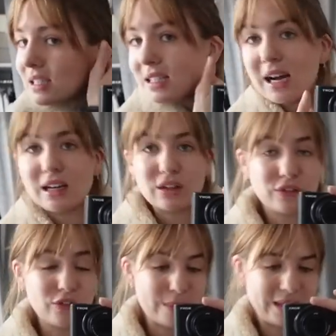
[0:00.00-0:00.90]
to style
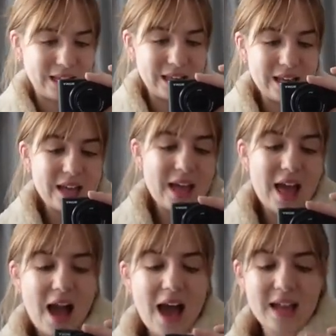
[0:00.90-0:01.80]
for me,
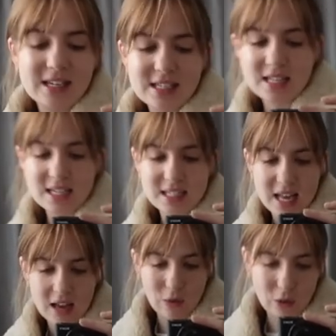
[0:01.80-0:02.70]
and this
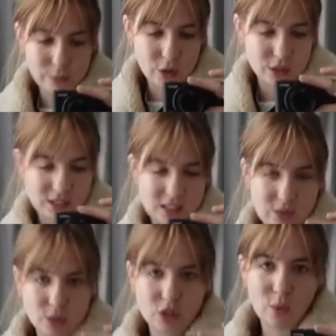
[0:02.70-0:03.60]
hit all the
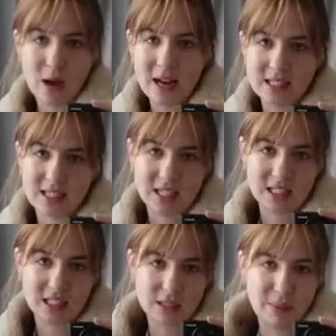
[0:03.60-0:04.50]
boxes, which is why I decided
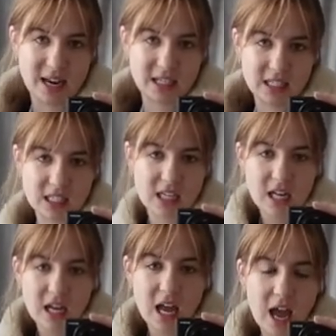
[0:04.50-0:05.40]
to spend
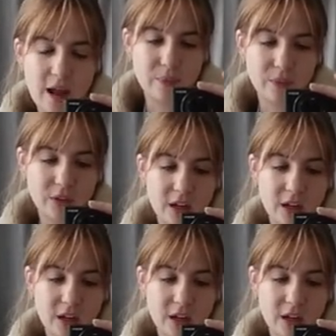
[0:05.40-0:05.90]
a